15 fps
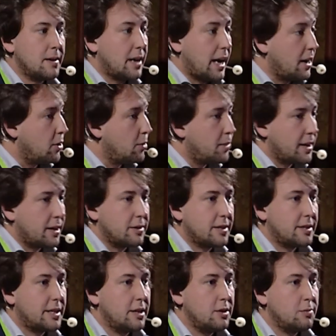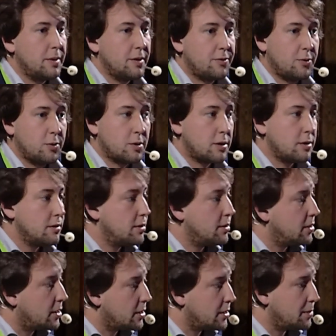I hope I'm going to see you before
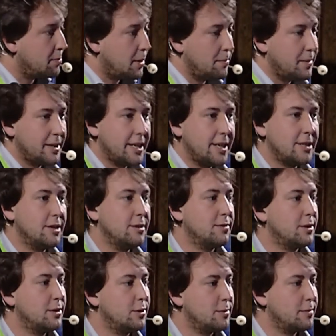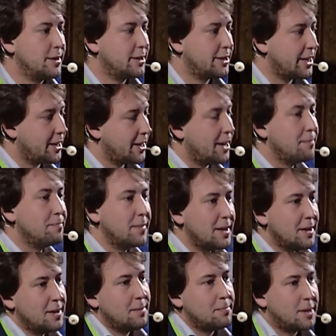on the implementation of the new urban agenda,
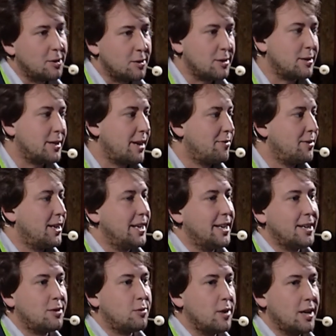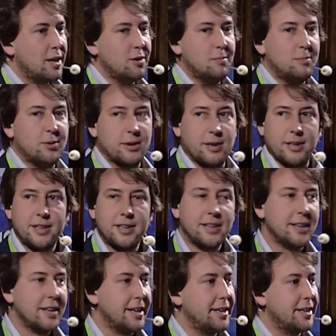but also definitely in Kuala Lumpur
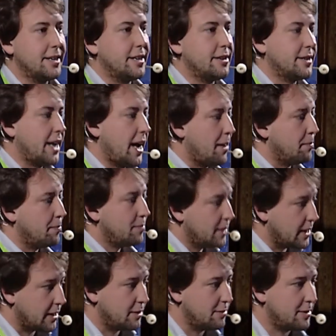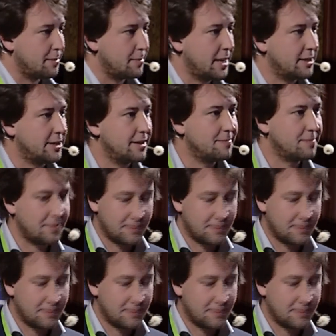in a year's time. Thank you very much.